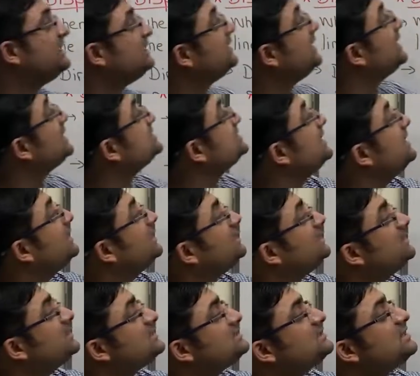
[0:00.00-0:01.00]
Next,
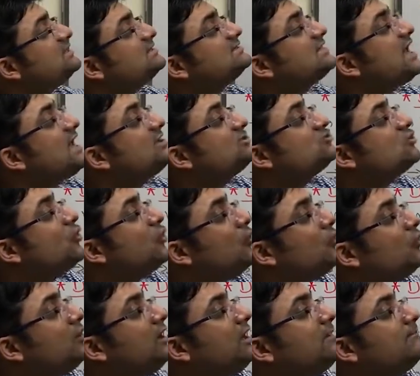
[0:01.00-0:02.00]
distance has
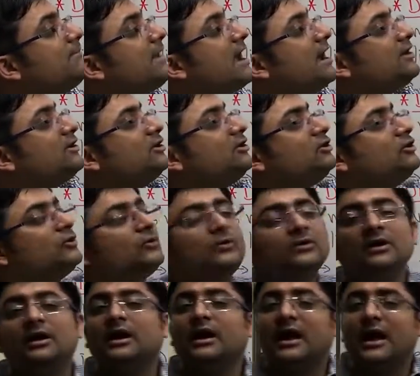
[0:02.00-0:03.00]
only
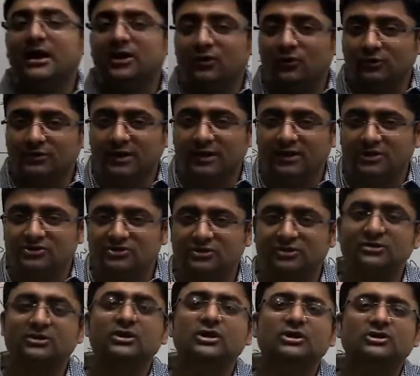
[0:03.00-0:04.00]
magnitude and no
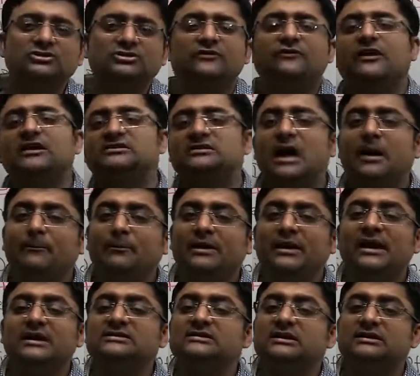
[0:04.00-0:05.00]
direction. So for
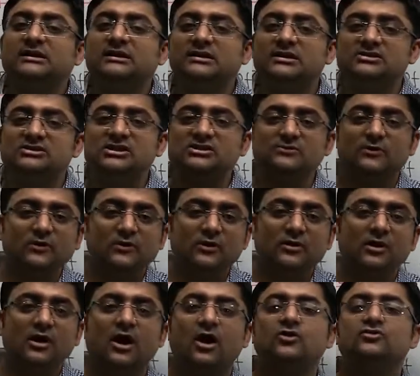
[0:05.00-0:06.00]
example, I say the distance between
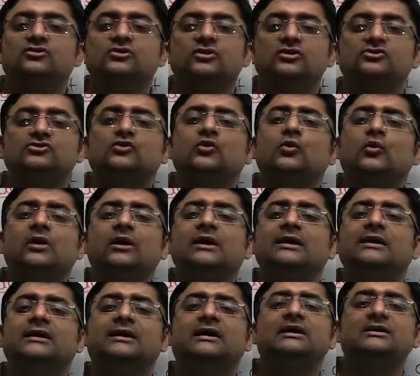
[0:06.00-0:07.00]
your house and your school
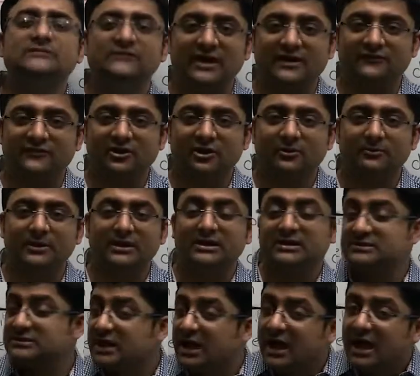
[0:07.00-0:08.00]
is 5
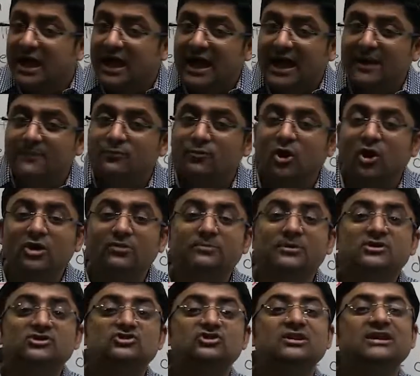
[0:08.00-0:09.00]
kilometers. I'm not
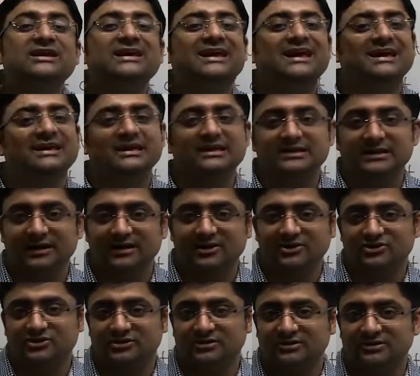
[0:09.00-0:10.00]
mentioning any
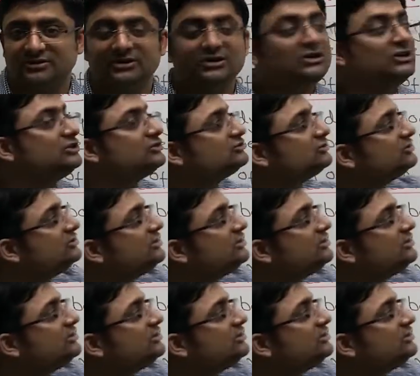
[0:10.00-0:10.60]
direction. So